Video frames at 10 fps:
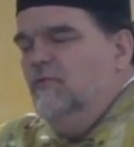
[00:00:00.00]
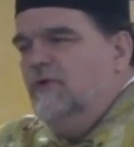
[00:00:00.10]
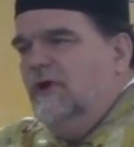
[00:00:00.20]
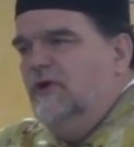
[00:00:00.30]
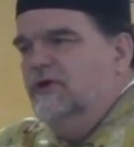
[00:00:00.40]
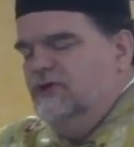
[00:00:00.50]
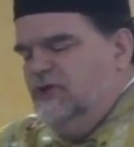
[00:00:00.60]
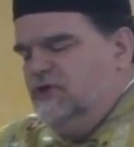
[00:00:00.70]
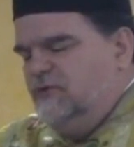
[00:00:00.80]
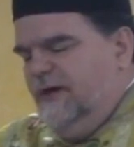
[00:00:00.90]
When the Lord
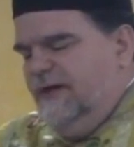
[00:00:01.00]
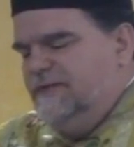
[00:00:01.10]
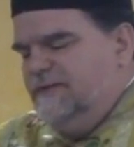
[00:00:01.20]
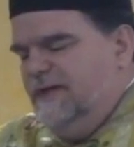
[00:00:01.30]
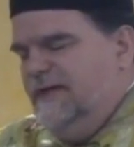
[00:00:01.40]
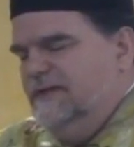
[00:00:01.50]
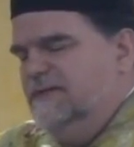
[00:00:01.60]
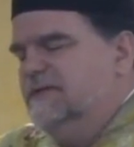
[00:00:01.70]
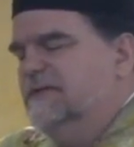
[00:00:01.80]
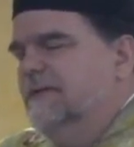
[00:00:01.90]
Jesus Christ
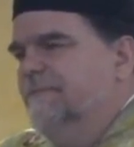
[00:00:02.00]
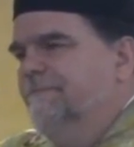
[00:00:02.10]
says,